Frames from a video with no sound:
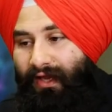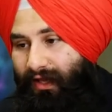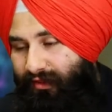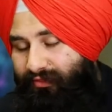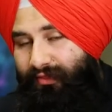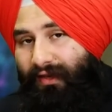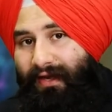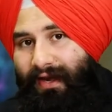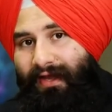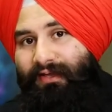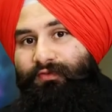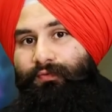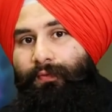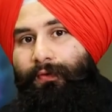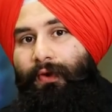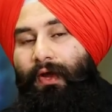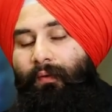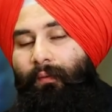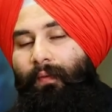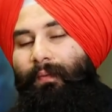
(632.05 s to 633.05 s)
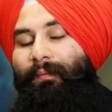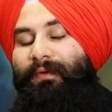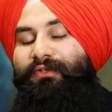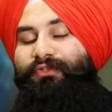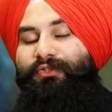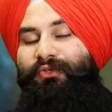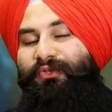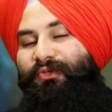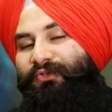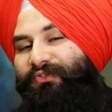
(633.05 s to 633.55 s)
In the next video I will be
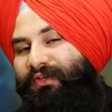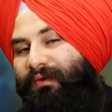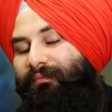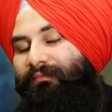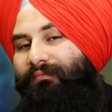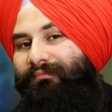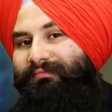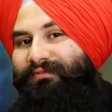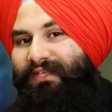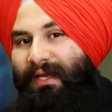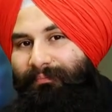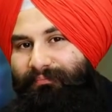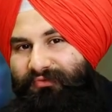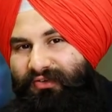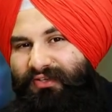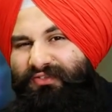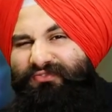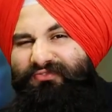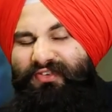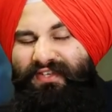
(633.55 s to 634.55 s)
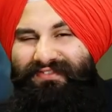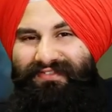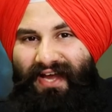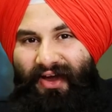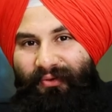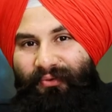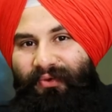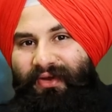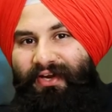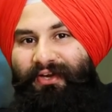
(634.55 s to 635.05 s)
show you some tips and tricks
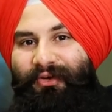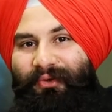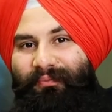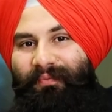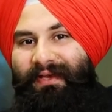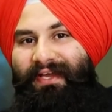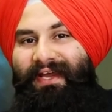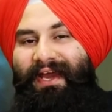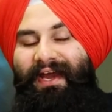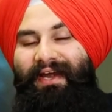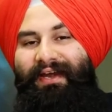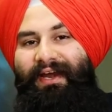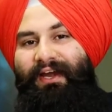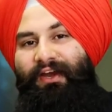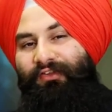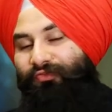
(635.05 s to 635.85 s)
how you can duplicate it.